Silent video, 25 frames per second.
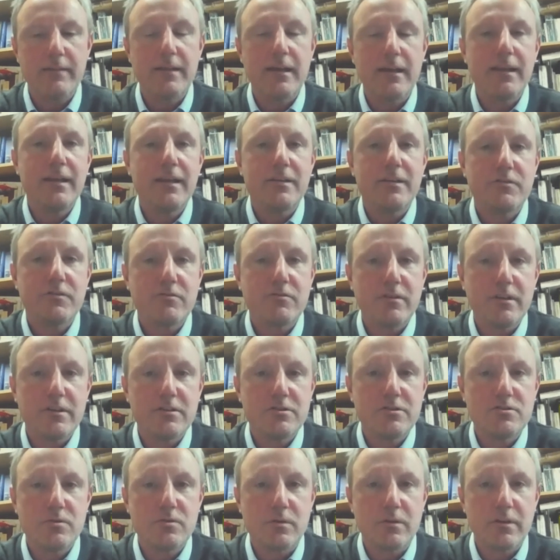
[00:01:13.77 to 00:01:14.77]
then
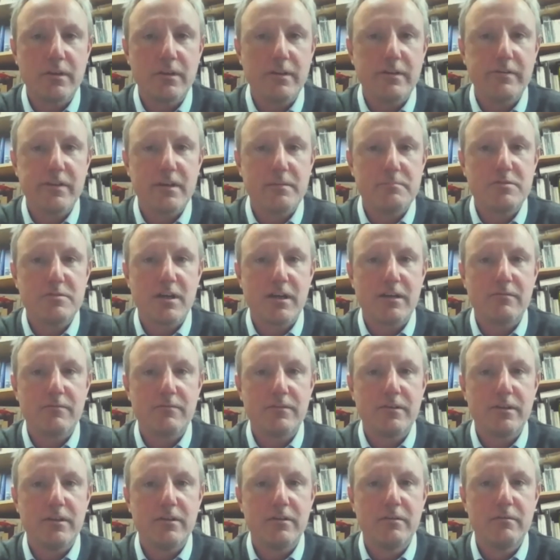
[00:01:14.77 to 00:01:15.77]
history is surely the subject
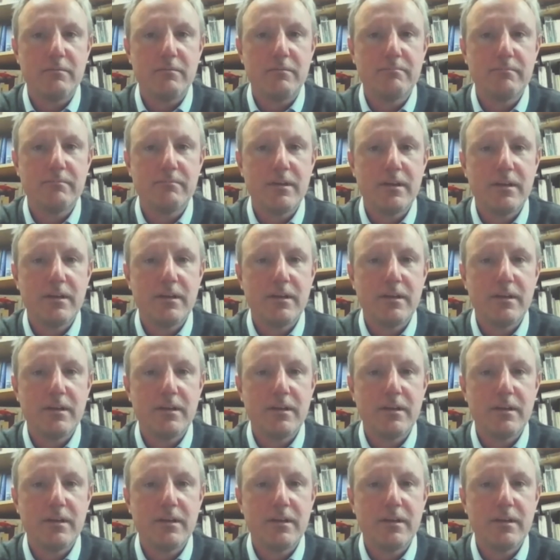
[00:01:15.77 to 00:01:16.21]
for you.